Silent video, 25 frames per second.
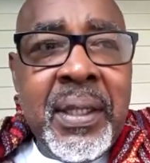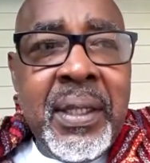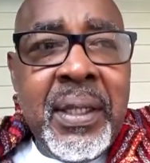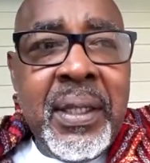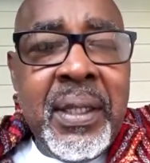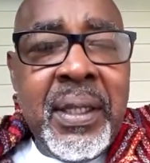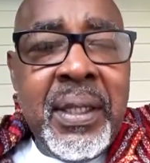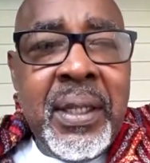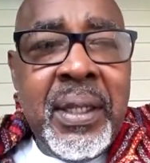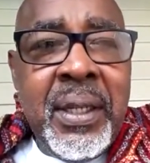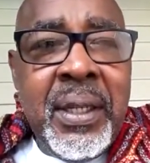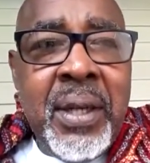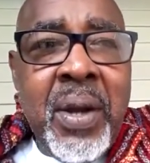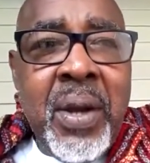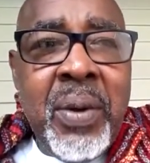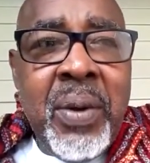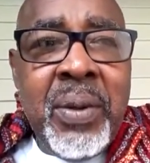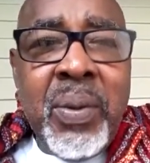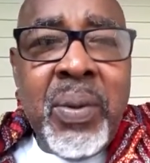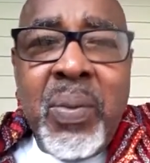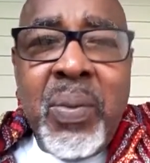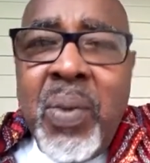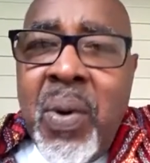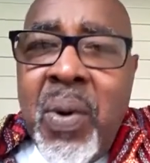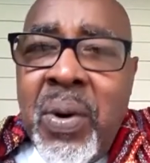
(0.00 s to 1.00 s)
You know, the
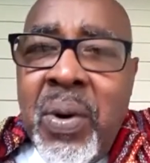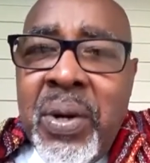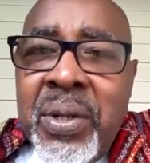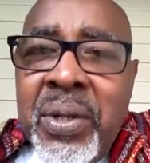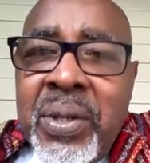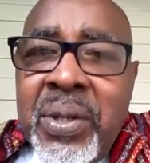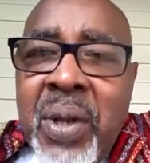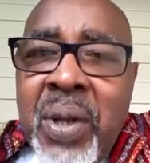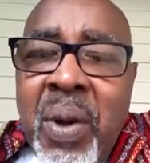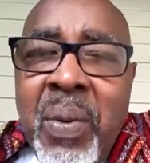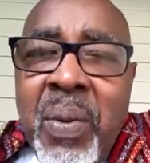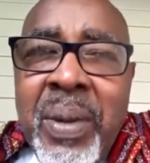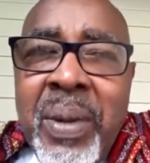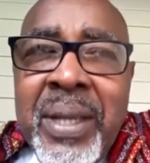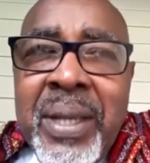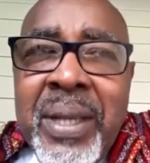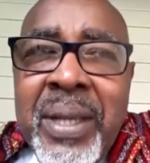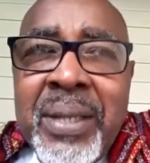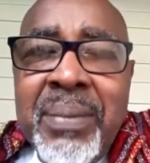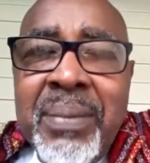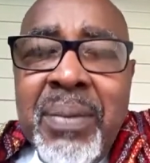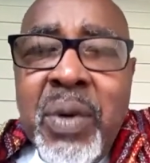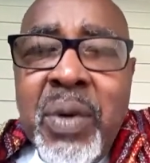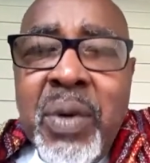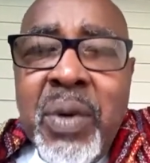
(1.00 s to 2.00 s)
water is always
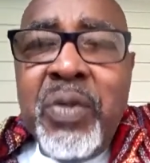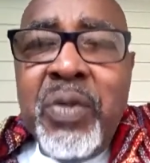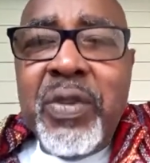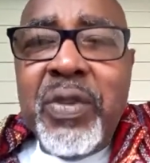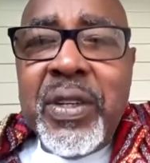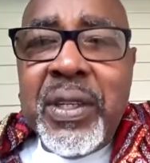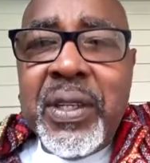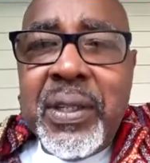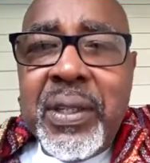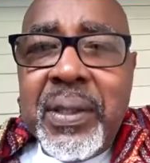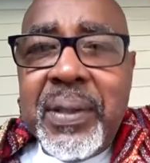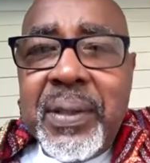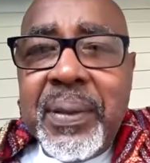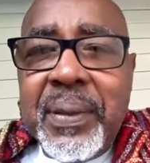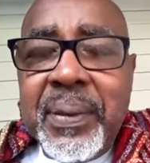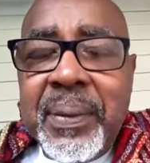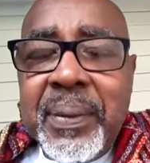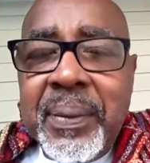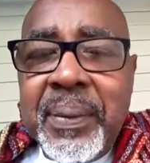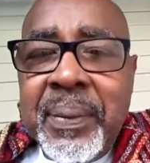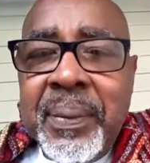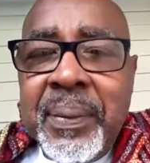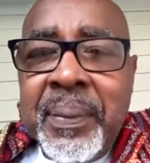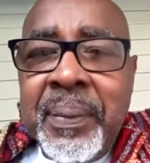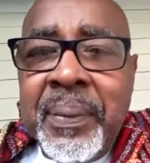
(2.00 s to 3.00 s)
moving,
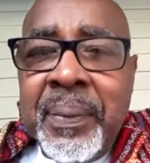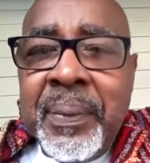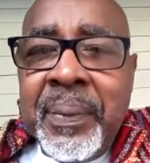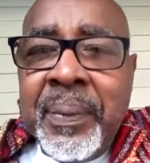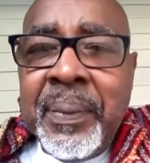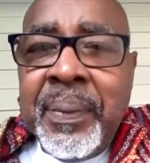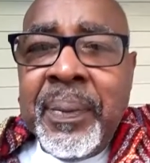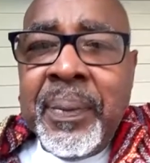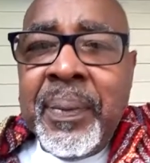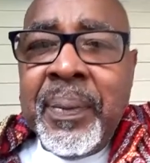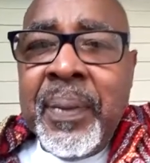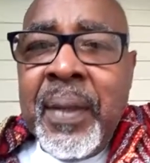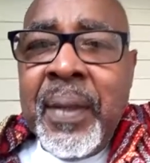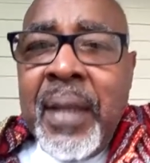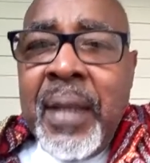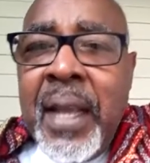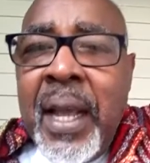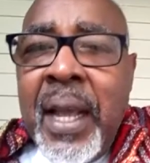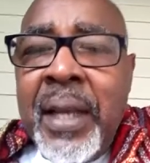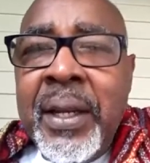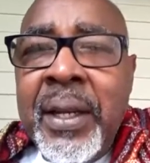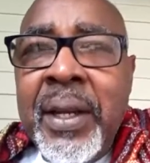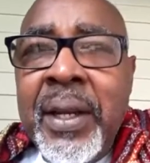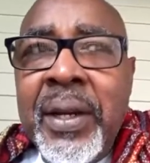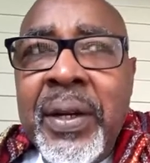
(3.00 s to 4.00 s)

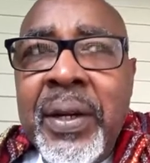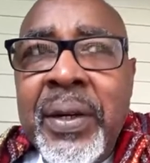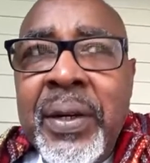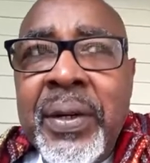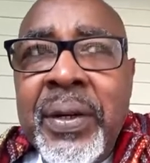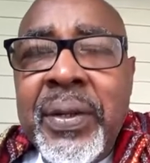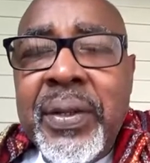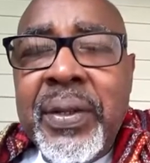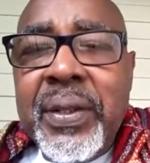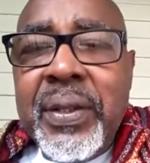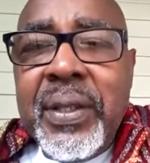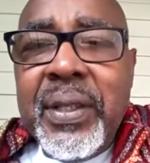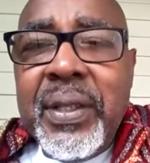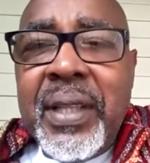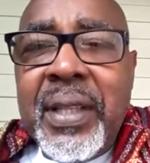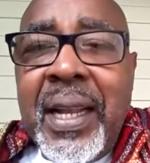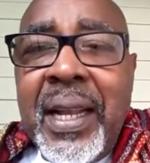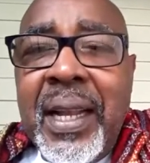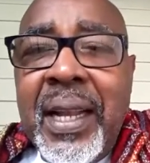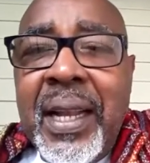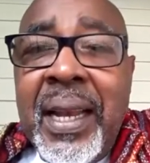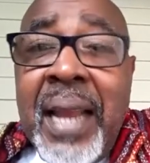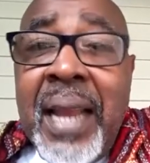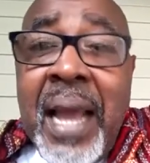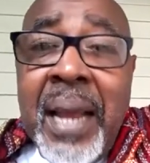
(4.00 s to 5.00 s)
and the earth, the
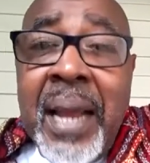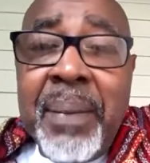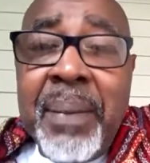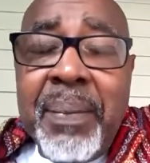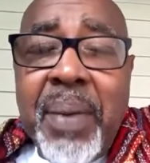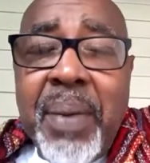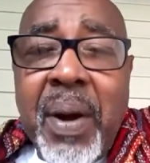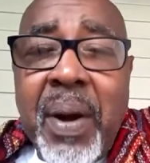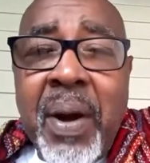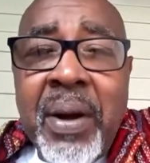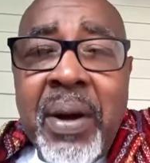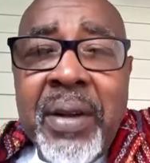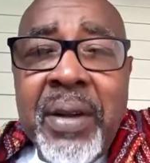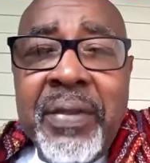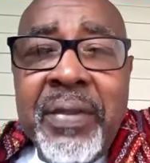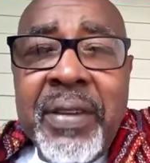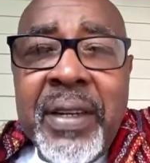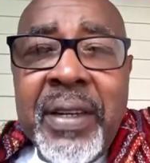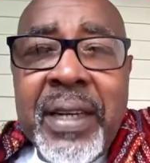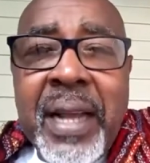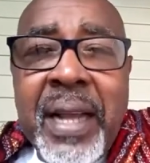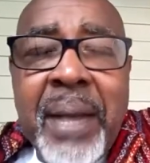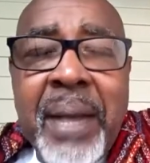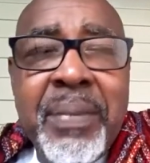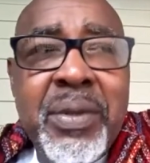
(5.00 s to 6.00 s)
land part of it,
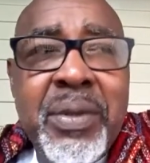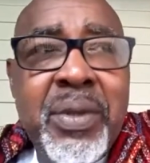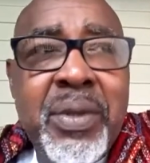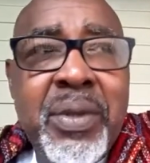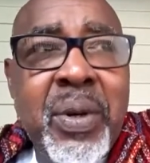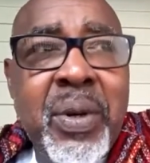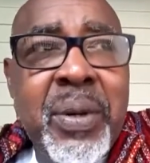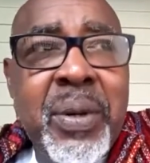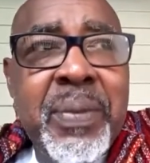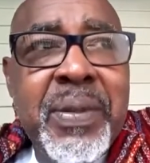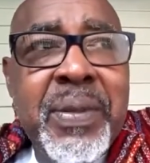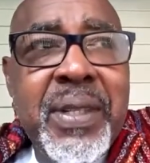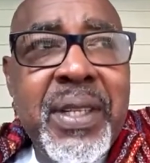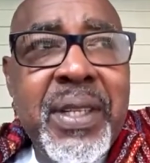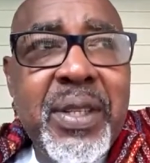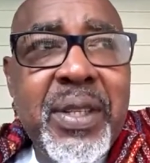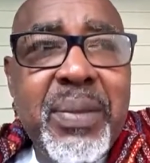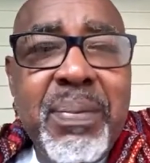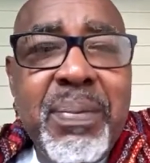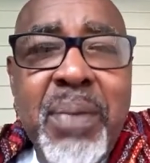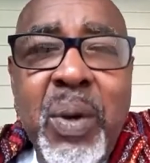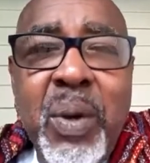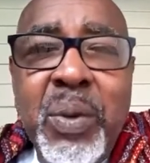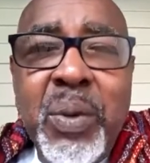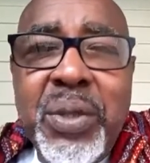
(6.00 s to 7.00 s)
absorbs this
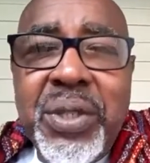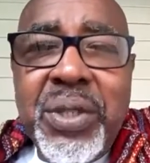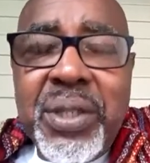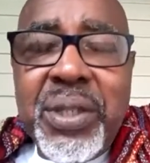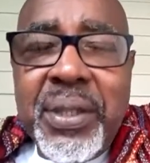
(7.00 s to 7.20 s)
motion.